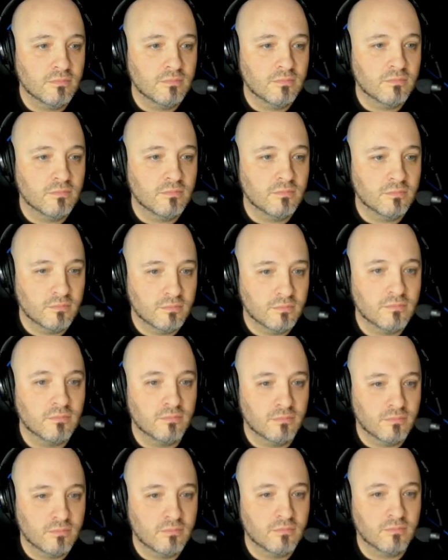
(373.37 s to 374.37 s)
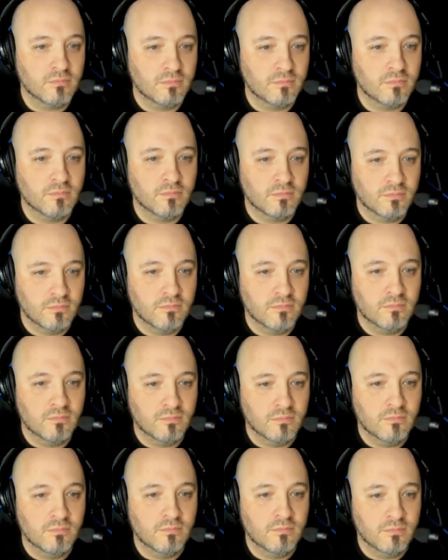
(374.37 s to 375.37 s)

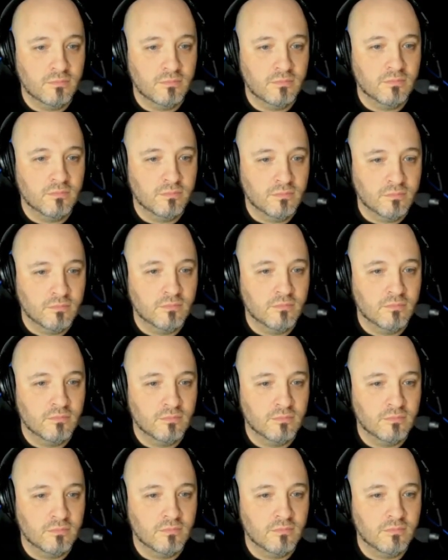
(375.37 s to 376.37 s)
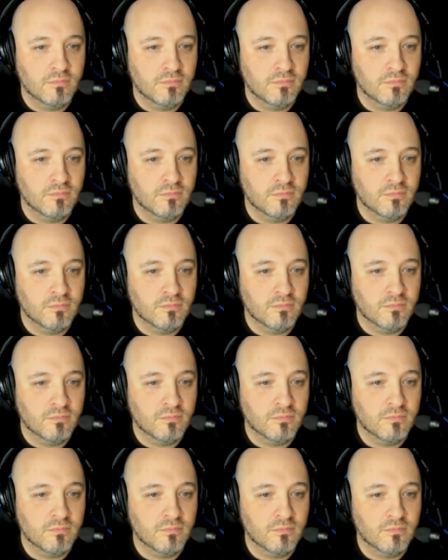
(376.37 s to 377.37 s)

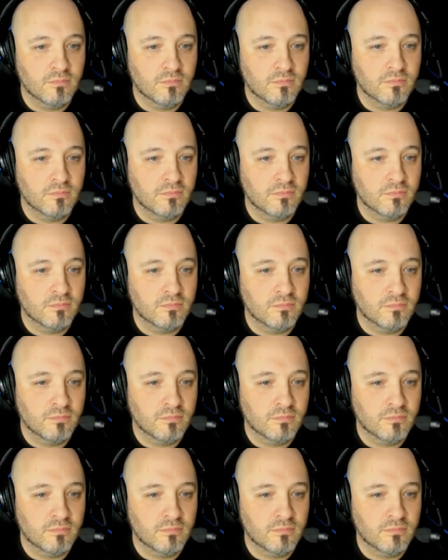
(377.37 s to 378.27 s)
No words are spoken by the person on screen.